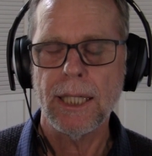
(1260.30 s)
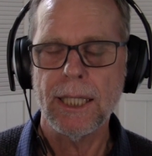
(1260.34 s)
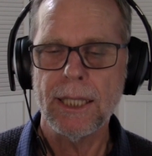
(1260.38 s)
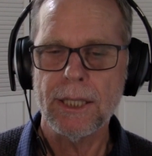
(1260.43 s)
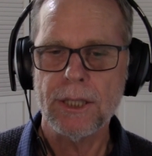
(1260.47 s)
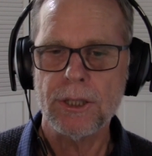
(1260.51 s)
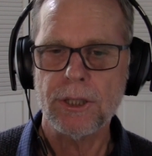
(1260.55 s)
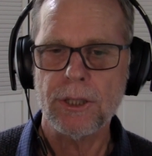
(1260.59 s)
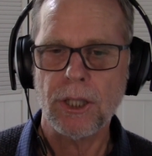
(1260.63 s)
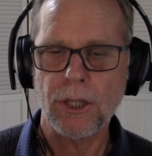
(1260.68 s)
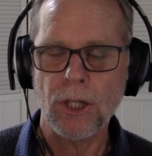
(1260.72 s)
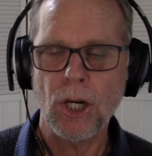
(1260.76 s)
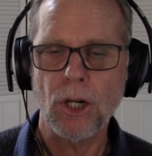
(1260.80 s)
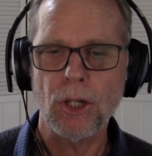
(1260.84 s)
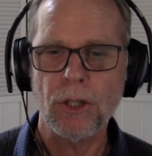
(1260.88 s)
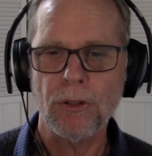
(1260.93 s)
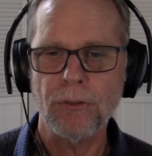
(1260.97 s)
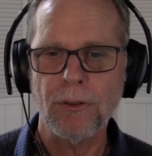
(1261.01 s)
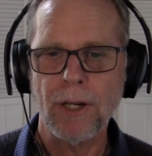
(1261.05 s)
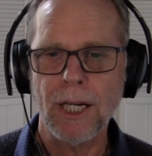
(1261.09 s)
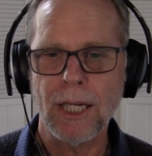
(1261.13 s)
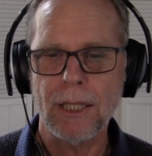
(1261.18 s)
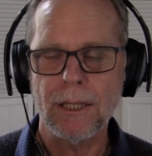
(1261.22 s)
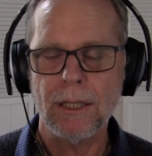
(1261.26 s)
is to
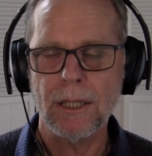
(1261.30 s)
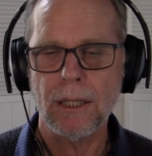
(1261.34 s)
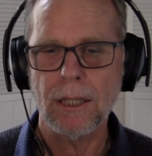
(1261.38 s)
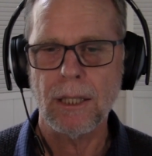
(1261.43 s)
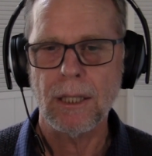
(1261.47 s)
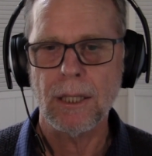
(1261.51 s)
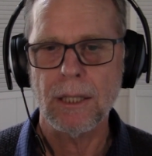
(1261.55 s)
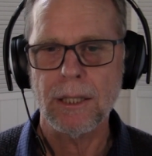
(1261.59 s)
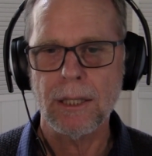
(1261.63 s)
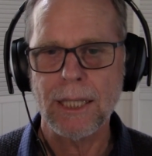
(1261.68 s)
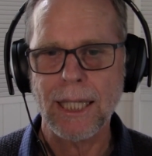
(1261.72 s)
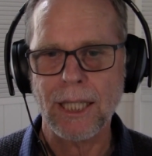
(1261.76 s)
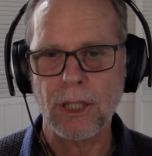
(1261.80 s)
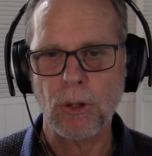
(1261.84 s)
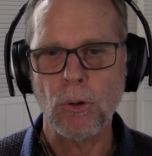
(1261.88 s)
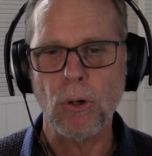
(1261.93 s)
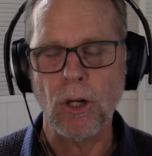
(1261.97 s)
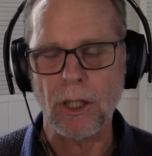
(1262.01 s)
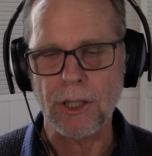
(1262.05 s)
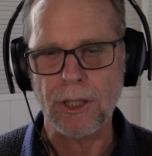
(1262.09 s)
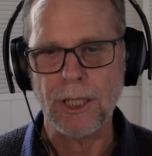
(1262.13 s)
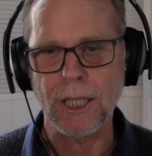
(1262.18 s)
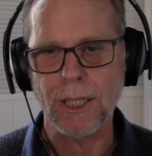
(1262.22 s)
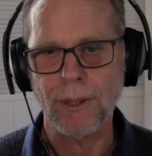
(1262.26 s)
cultivate that
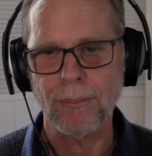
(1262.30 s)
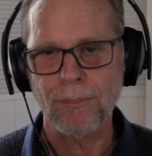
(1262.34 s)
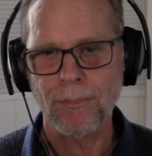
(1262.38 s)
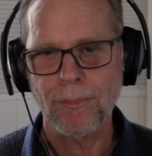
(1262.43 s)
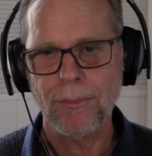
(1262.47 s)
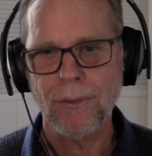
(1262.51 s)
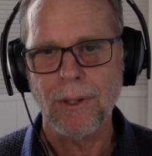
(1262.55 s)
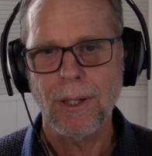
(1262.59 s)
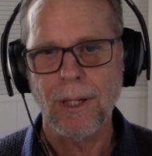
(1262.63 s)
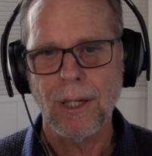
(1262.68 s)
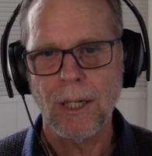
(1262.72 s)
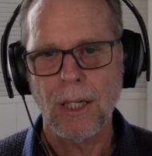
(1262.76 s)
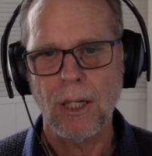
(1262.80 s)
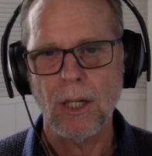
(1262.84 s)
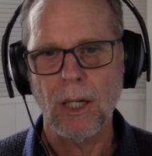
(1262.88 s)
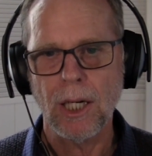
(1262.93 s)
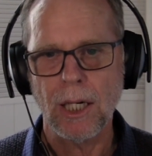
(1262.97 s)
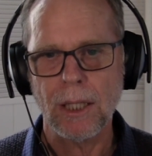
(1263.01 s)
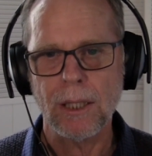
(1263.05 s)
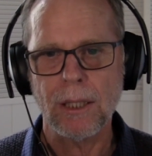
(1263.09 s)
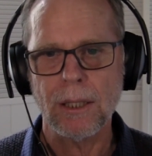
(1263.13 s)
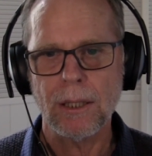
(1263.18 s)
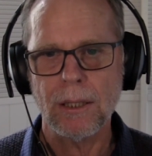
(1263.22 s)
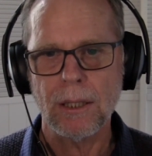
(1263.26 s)
quality.
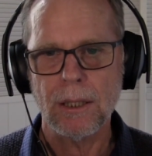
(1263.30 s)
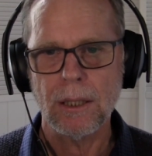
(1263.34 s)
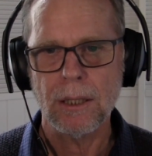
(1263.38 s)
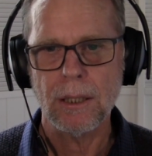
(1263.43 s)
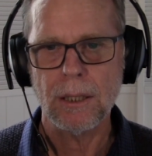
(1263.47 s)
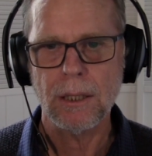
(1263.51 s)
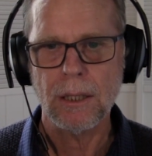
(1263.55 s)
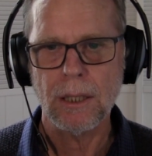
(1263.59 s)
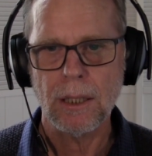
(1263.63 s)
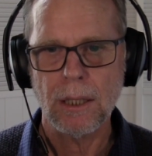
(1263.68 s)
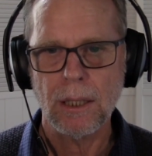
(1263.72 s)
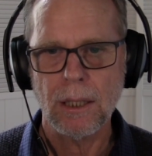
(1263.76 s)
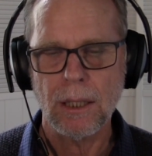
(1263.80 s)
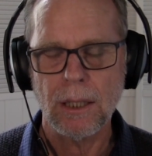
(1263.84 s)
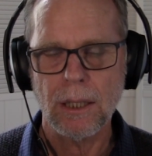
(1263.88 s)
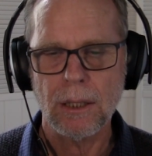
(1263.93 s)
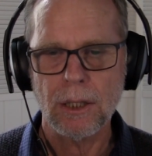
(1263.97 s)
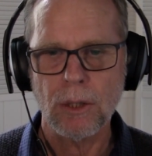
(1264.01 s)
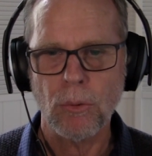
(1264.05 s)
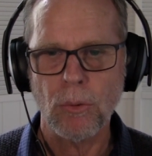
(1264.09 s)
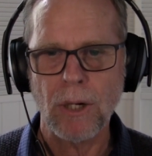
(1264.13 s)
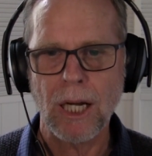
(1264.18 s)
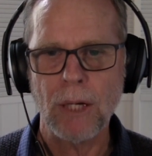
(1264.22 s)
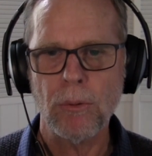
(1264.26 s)
Like
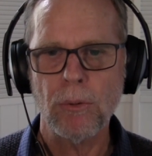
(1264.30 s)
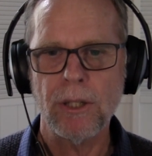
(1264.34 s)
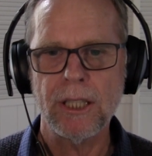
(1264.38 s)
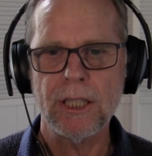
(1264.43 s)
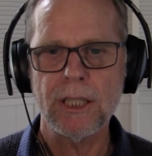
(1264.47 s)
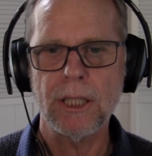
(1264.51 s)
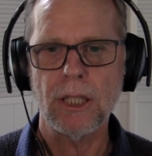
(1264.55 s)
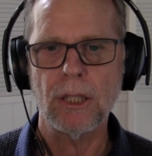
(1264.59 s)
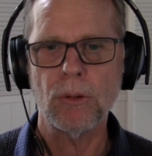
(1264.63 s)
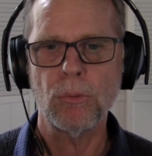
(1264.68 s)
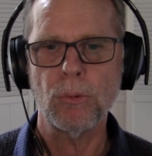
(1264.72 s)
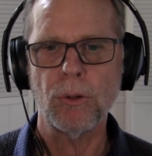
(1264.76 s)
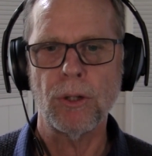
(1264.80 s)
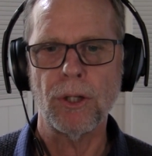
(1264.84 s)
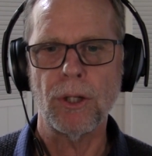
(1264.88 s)
the way we deal